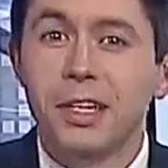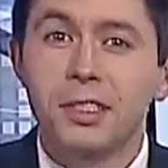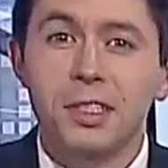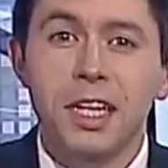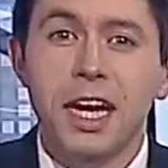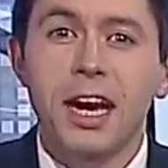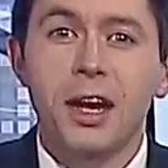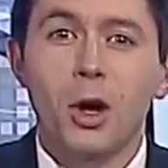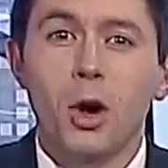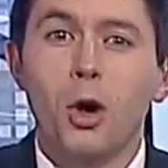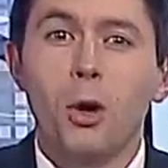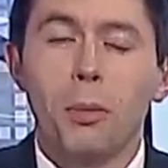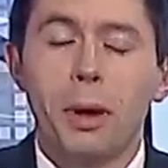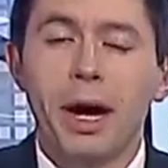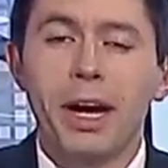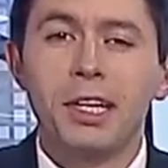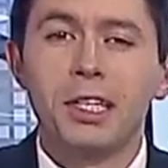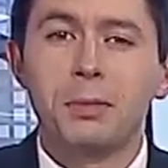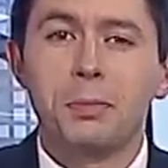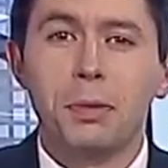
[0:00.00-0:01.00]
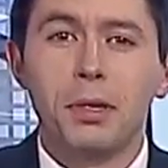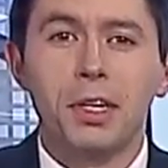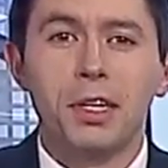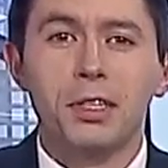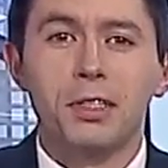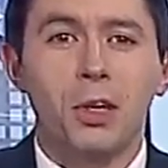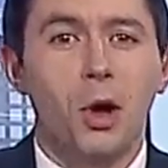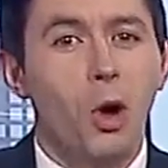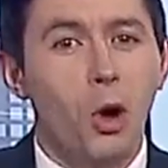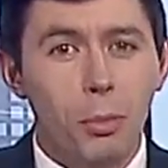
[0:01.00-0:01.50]
It's not home ice, but
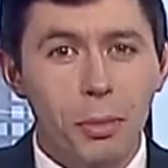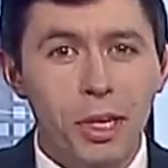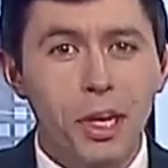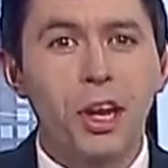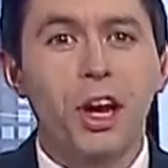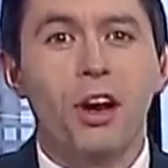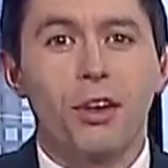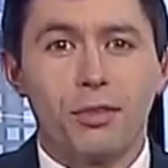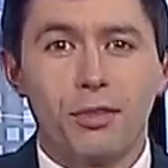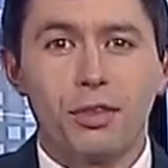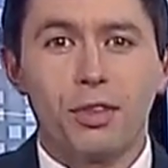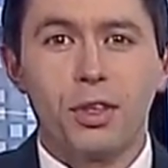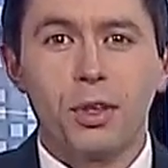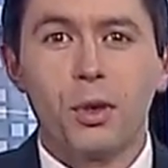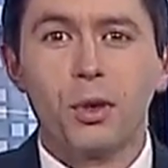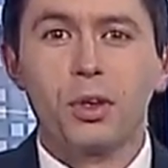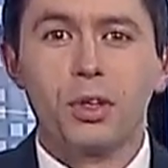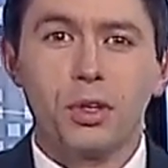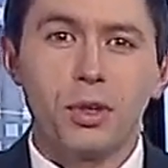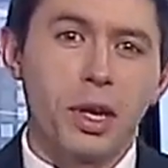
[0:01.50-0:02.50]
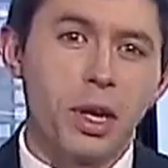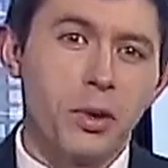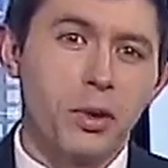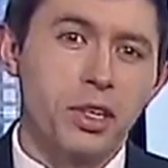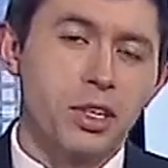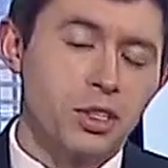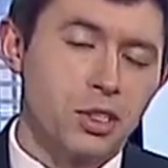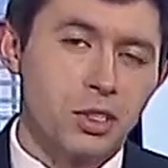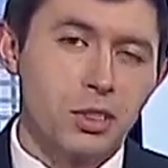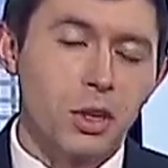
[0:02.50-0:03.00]
it's home enough for the Eau Claire
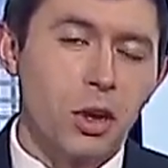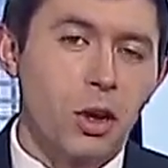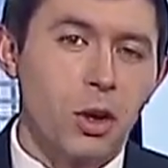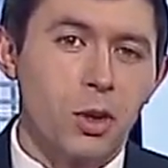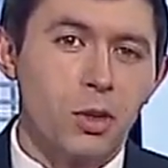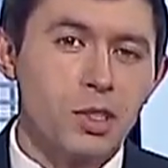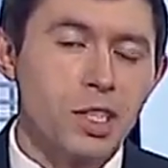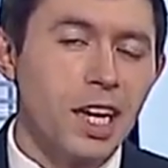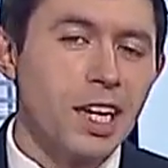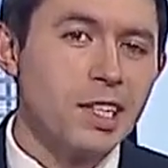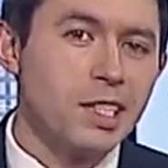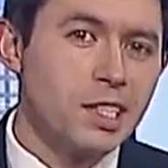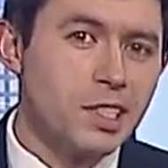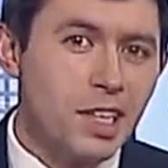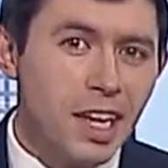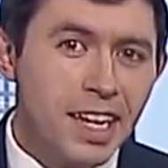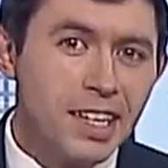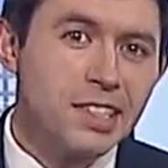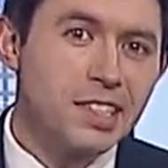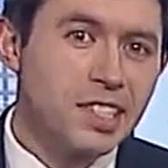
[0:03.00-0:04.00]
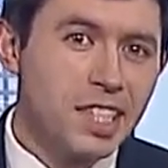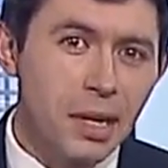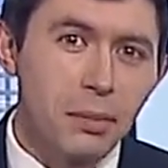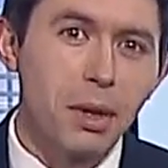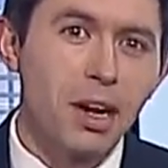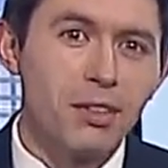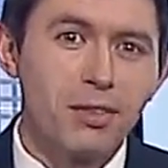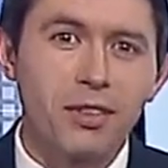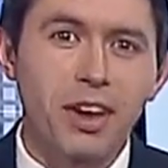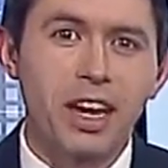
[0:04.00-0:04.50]
area Stars, a state
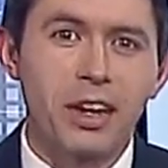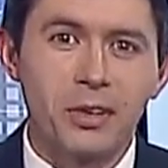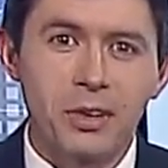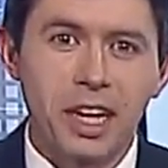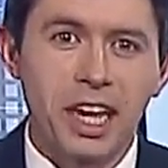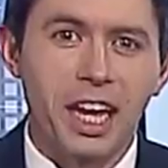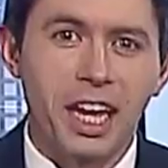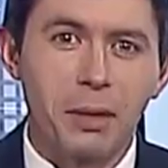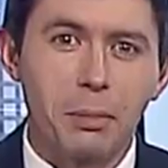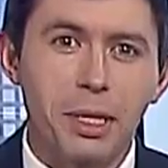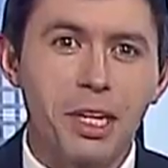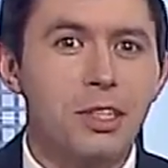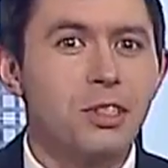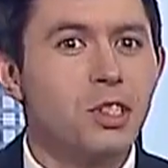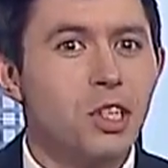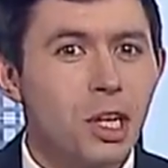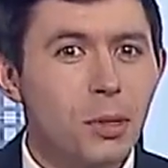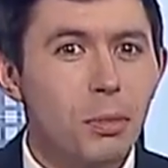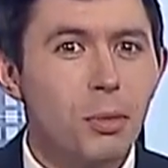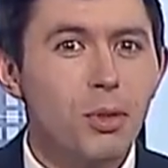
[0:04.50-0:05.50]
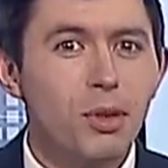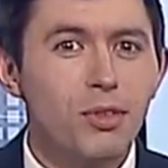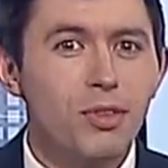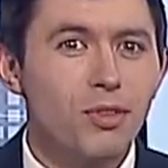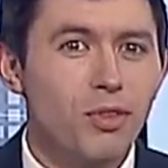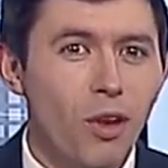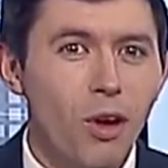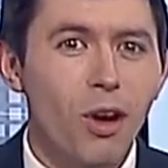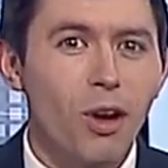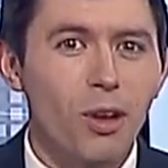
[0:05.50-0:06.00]
semifinal game in Chippewa
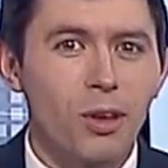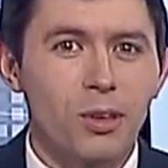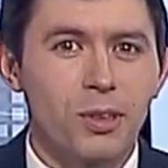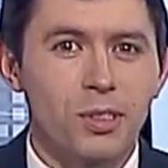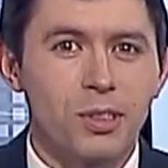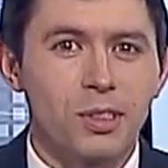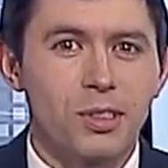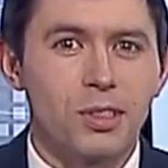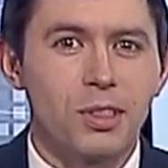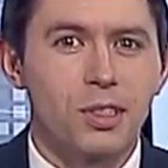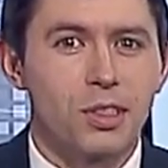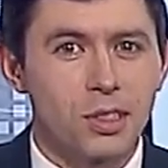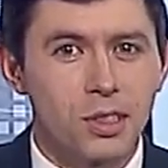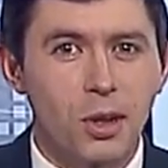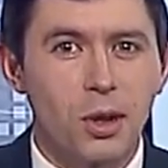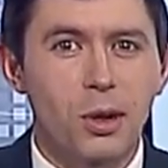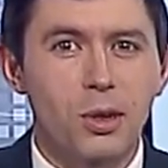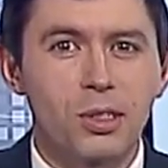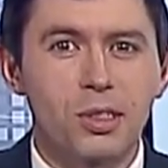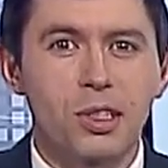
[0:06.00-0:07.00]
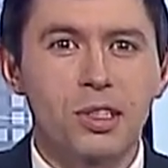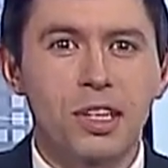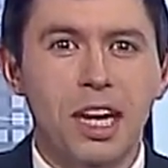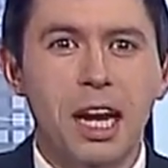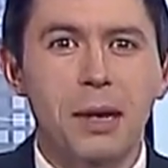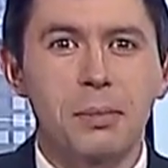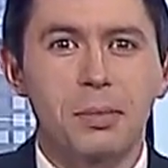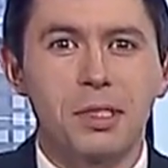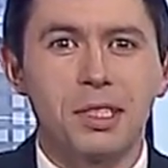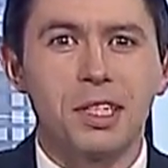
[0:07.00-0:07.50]
Falls. The Stars, the
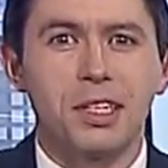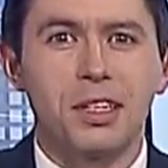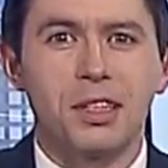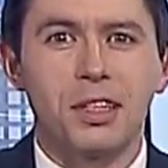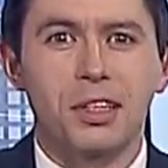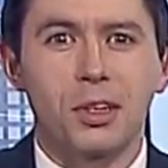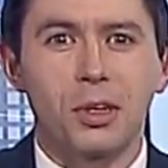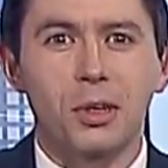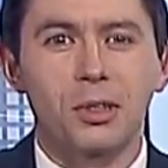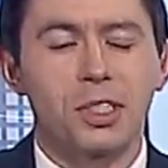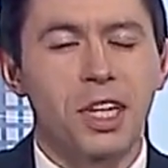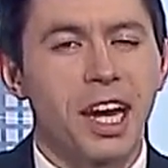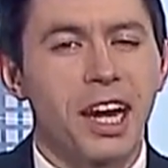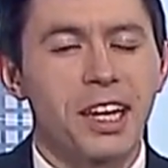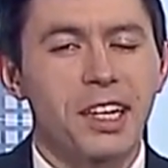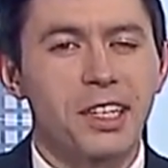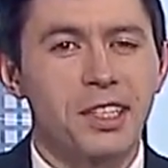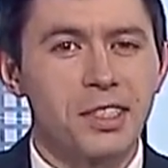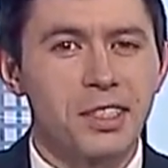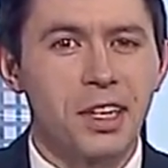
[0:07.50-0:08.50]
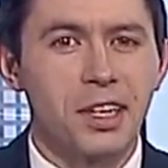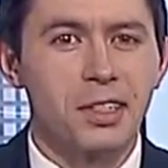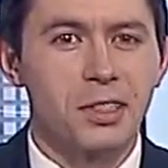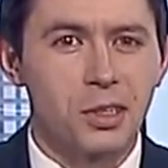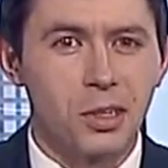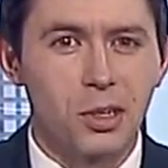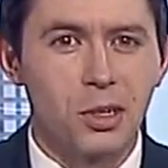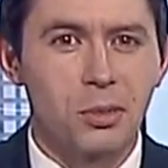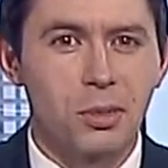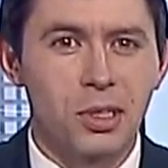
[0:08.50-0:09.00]
top seed in the girls hockey state
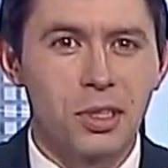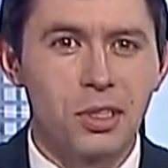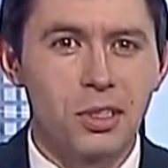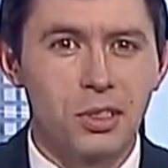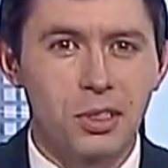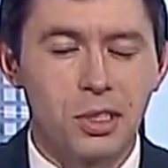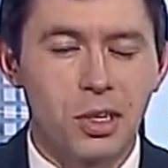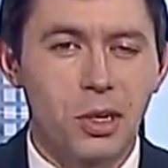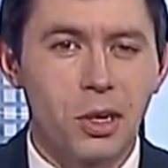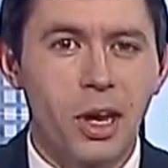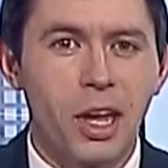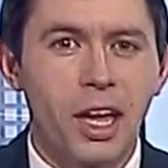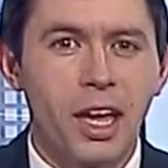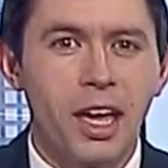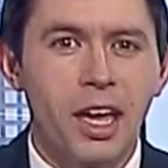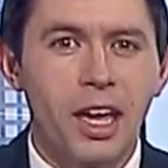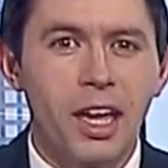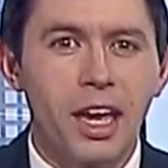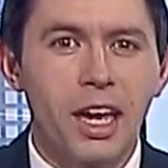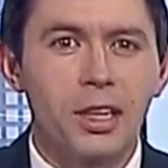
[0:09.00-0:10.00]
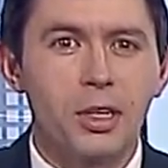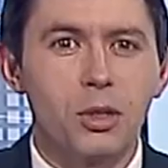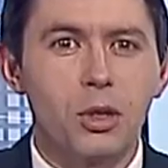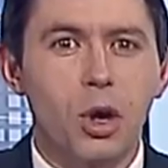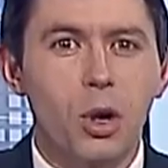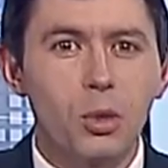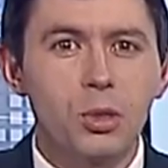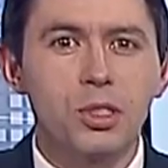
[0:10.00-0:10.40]
tournament this year, and they're